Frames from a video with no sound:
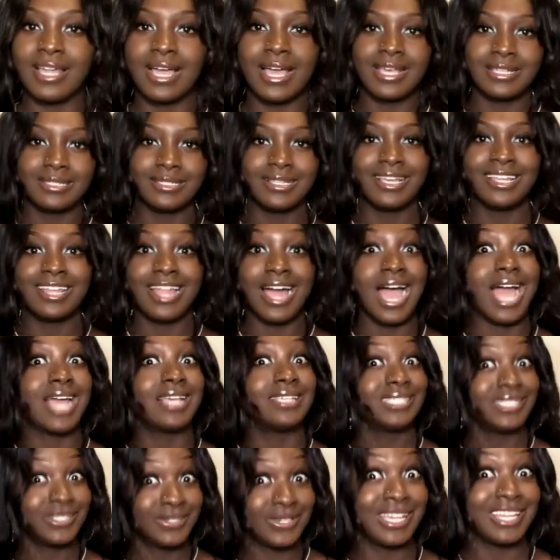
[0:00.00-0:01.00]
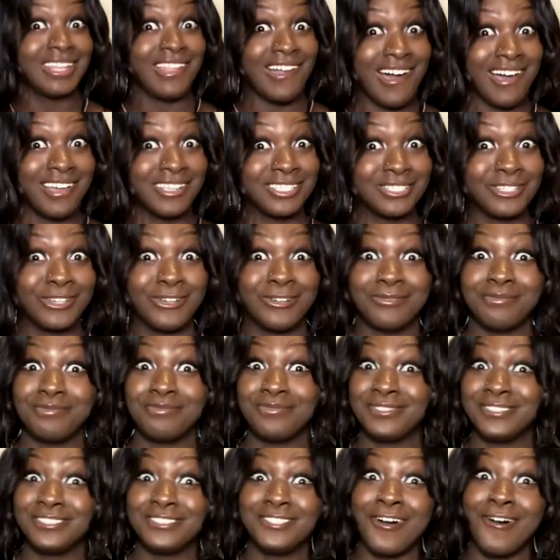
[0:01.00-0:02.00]
like i said i still get lost so
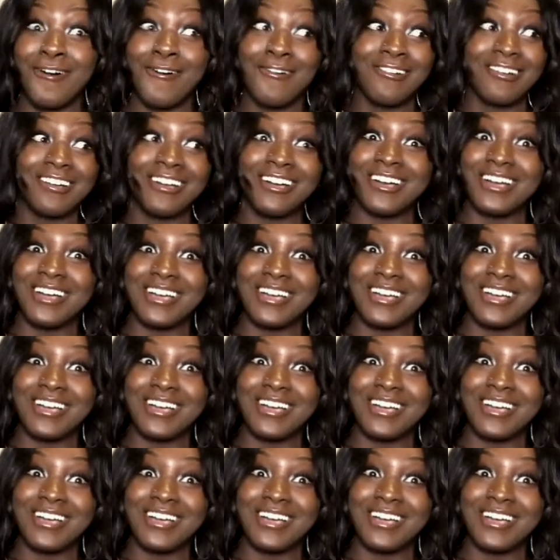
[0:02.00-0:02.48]
don't